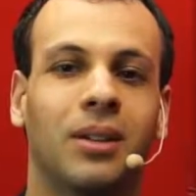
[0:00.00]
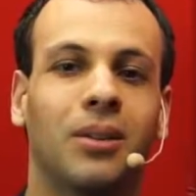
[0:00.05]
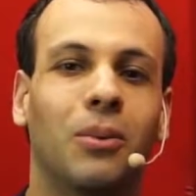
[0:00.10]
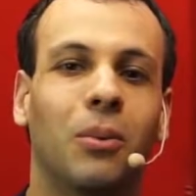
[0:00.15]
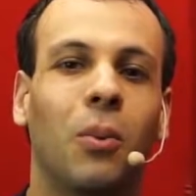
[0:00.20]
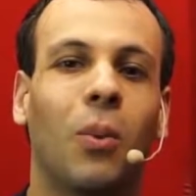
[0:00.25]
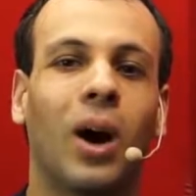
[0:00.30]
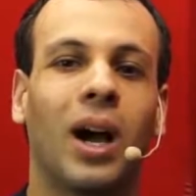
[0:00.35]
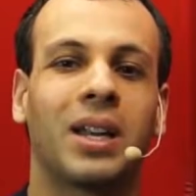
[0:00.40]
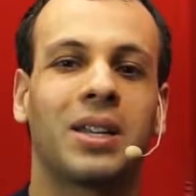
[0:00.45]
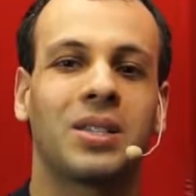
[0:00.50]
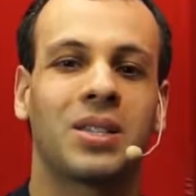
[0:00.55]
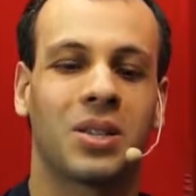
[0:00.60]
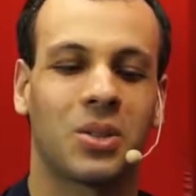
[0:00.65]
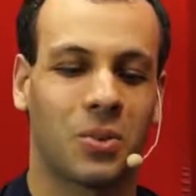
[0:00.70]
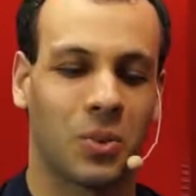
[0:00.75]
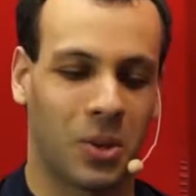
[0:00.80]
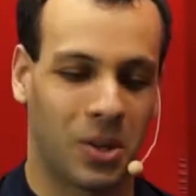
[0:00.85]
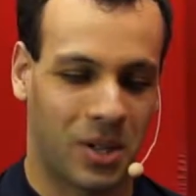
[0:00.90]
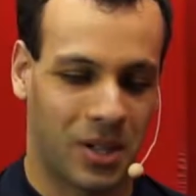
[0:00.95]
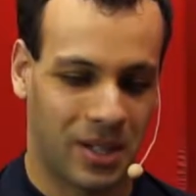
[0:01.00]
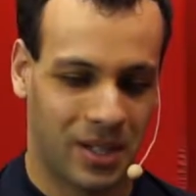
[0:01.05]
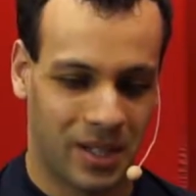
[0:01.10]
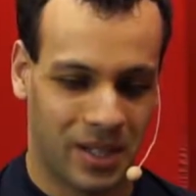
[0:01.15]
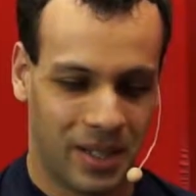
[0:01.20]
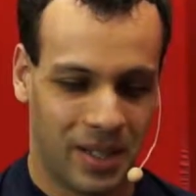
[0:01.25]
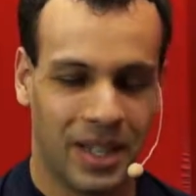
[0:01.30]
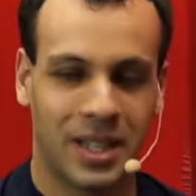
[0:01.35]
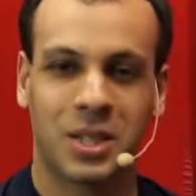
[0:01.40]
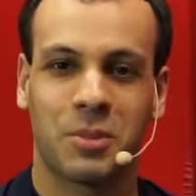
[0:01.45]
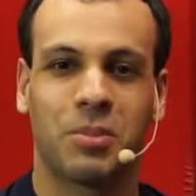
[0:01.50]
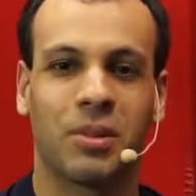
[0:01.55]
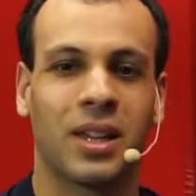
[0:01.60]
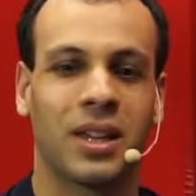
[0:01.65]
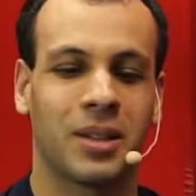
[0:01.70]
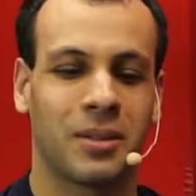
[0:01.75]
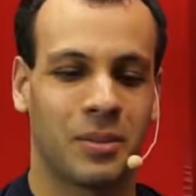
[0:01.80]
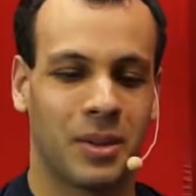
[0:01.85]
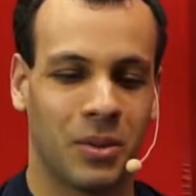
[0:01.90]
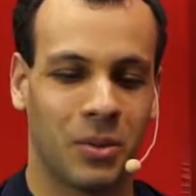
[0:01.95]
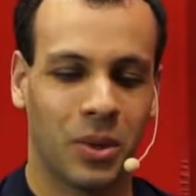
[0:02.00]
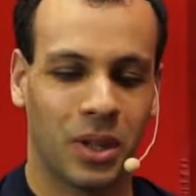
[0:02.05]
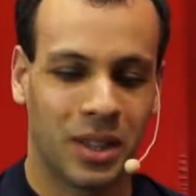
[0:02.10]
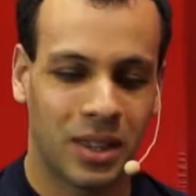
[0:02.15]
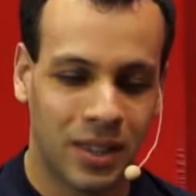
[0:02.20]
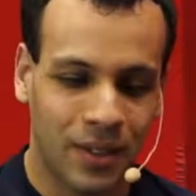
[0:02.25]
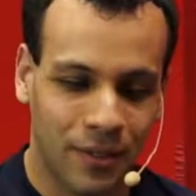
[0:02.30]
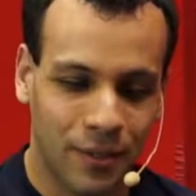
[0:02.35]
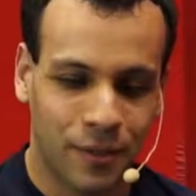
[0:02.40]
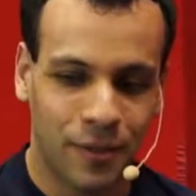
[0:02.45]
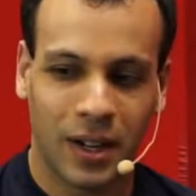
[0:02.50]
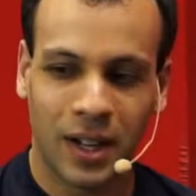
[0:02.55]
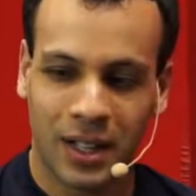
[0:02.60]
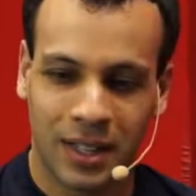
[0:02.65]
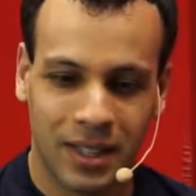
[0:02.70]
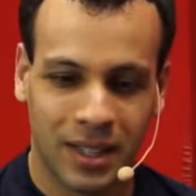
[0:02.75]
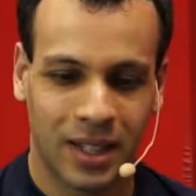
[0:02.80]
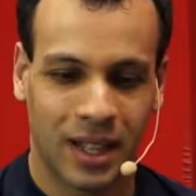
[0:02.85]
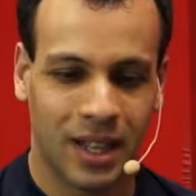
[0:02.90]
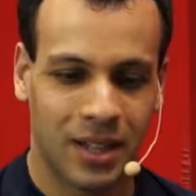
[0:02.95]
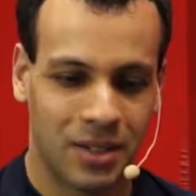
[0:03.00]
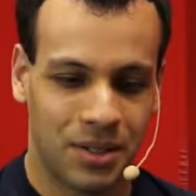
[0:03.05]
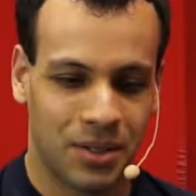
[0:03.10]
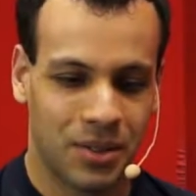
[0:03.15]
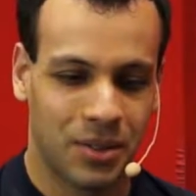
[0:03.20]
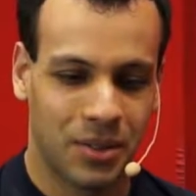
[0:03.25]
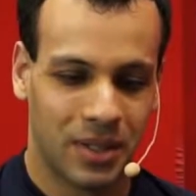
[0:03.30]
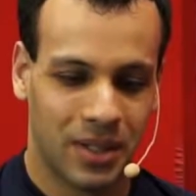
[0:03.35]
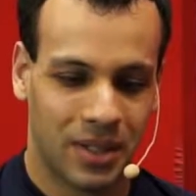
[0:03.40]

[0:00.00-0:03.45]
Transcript: Why does this work? Explain to me. What the fuck did I do?